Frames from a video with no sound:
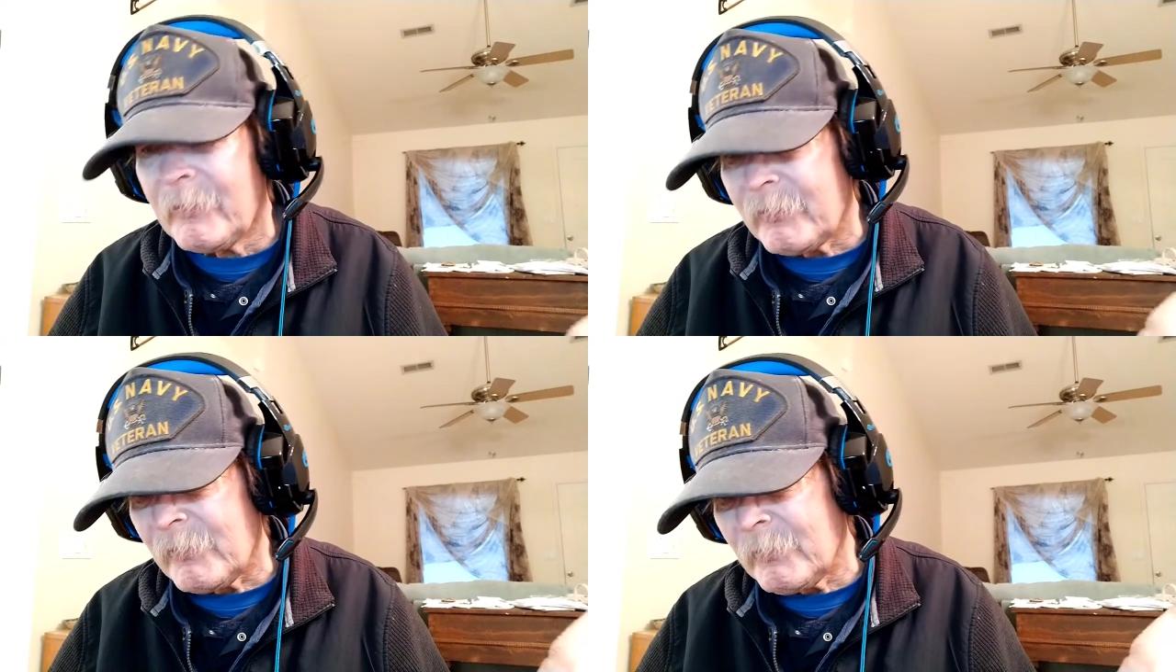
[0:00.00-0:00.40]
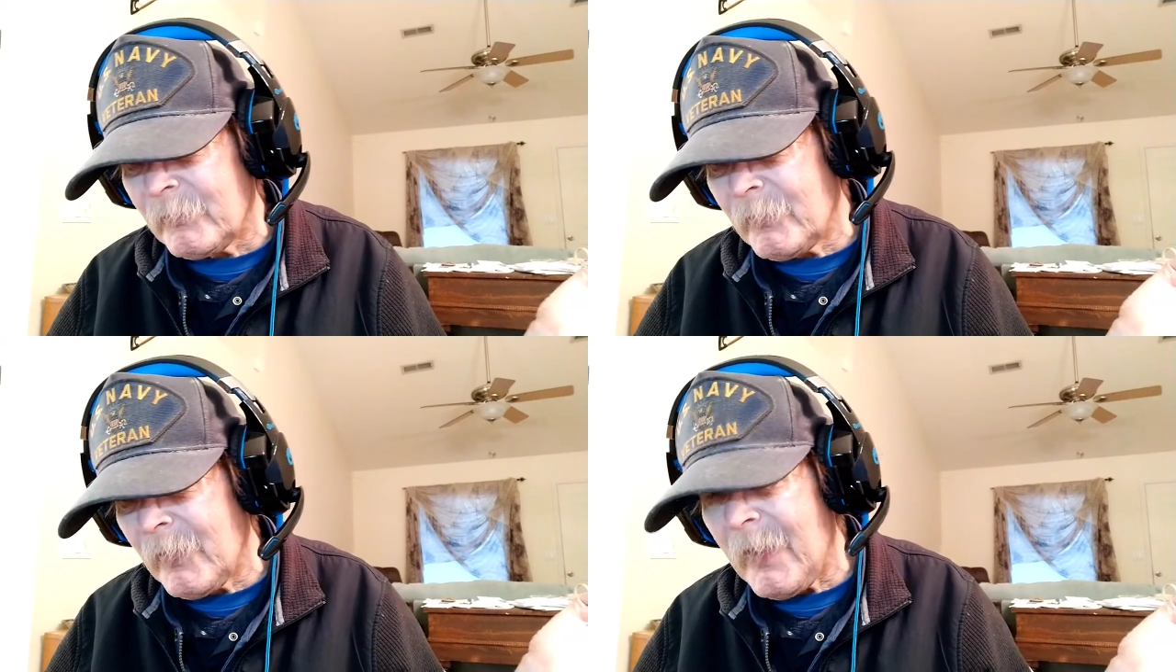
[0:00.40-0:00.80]

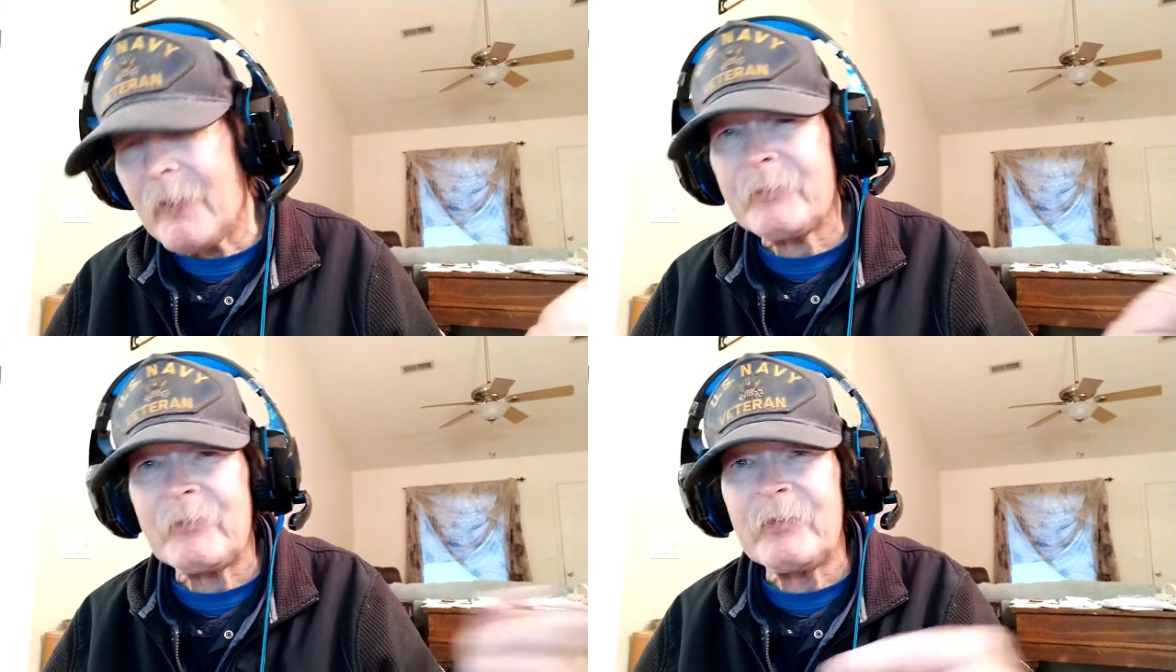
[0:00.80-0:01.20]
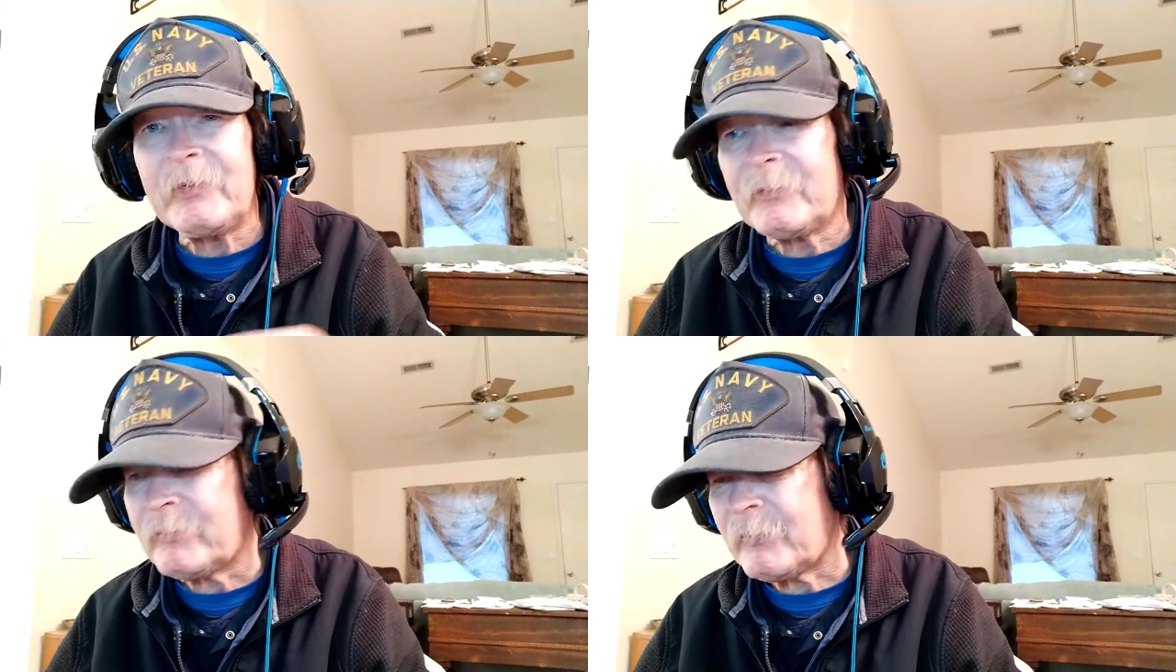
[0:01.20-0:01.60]
So after
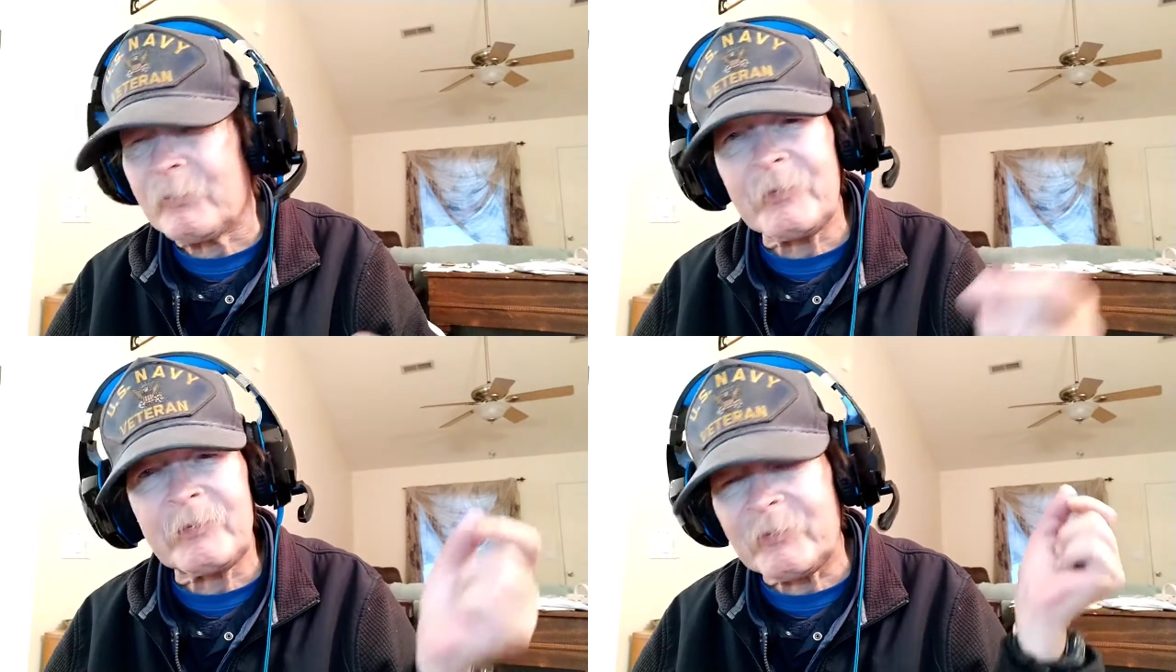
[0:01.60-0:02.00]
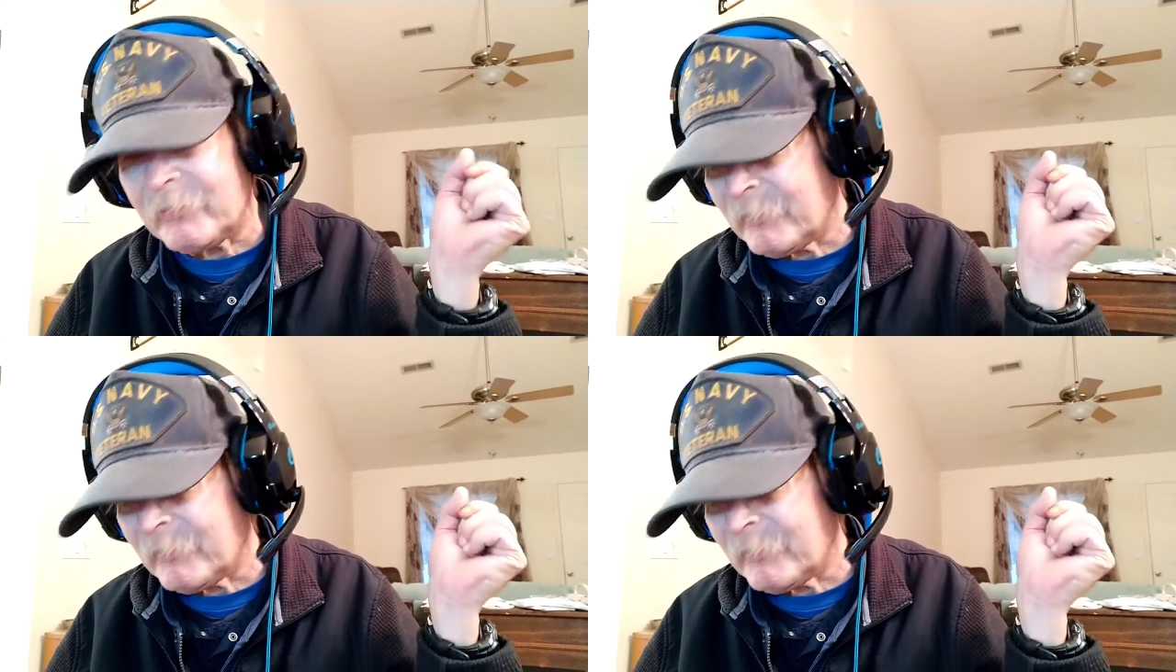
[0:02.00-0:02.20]
the intro, it's